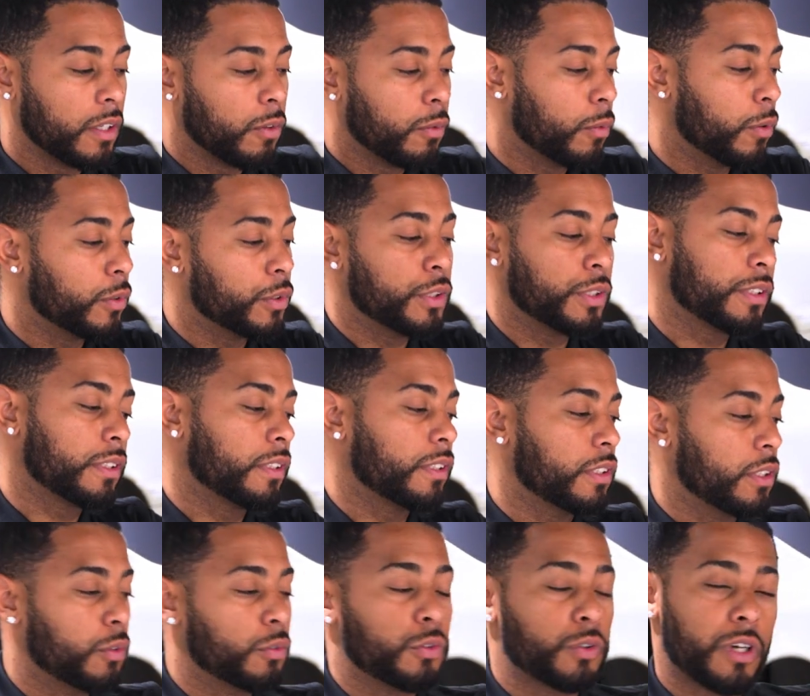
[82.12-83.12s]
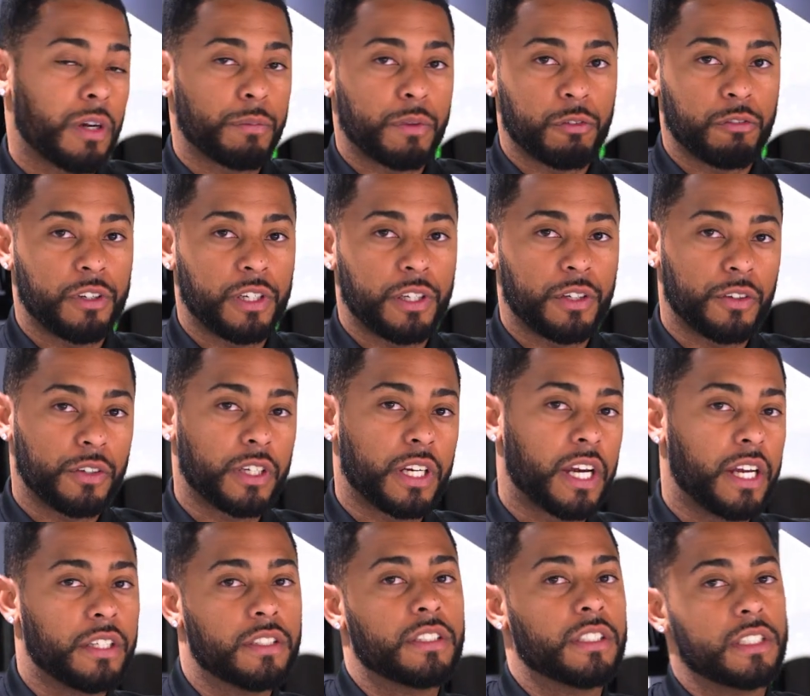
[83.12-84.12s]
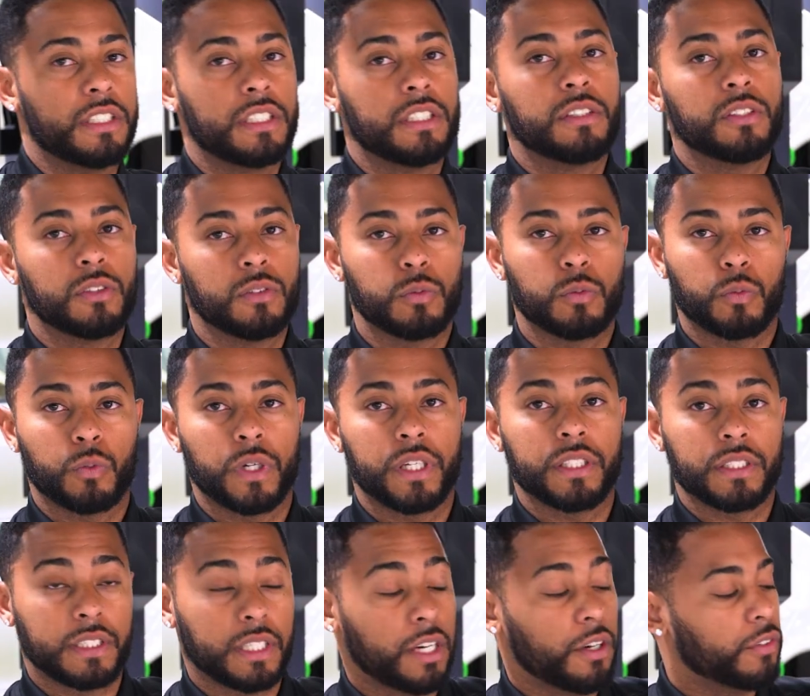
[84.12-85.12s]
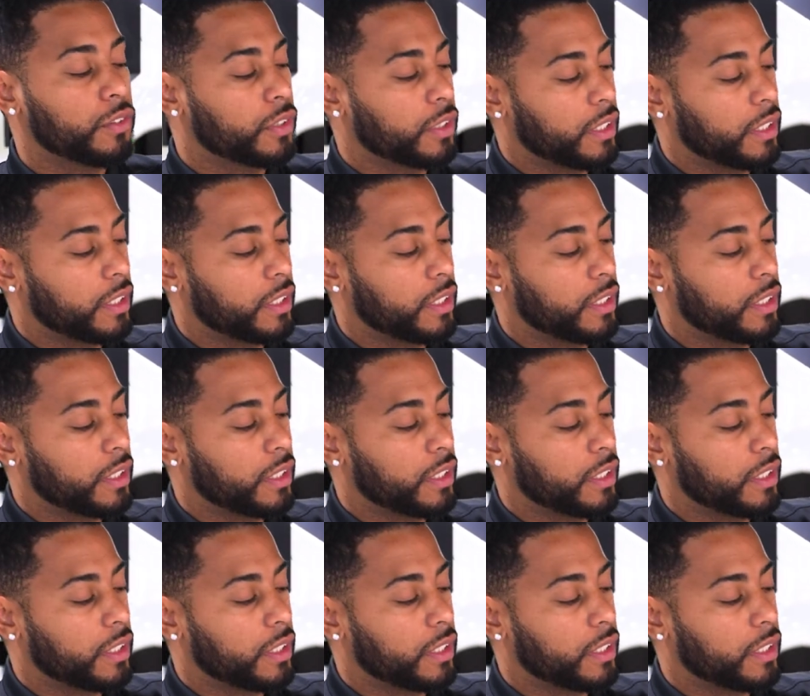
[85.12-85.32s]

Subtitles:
We'll just, drop the video to kind of see what it sounds